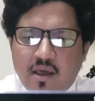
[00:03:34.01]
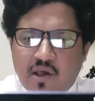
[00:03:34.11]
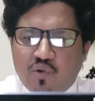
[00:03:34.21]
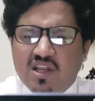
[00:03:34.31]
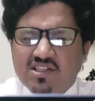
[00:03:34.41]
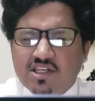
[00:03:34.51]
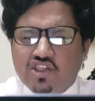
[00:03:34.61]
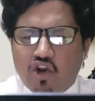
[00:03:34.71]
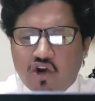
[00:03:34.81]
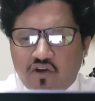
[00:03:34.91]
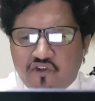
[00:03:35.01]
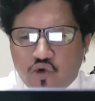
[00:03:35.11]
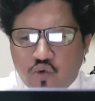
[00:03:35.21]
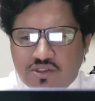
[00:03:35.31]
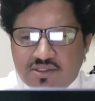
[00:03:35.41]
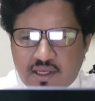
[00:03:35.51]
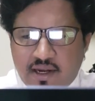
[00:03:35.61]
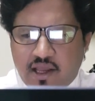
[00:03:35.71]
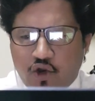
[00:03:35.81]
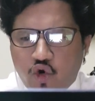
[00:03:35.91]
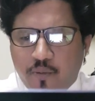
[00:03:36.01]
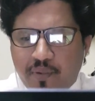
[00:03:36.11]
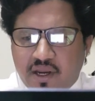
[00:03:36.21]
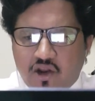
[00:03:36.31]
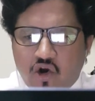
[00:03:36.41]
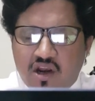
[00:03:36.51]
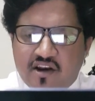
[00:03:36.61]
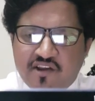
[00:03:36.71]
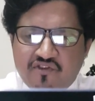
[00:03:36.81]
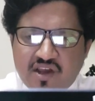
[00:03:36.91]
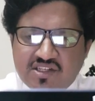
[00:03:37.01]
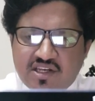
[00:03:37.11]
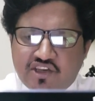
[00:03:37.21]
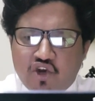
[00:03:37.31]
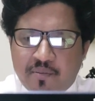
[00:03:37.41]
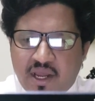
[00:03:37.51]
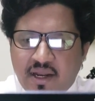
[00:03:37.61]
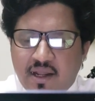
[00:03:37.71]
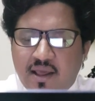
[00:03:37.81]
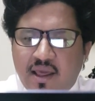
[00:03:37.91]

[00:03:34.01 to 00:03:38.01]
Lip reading: And we discuss a lot of rules, and I hope it all refreshed in your mind.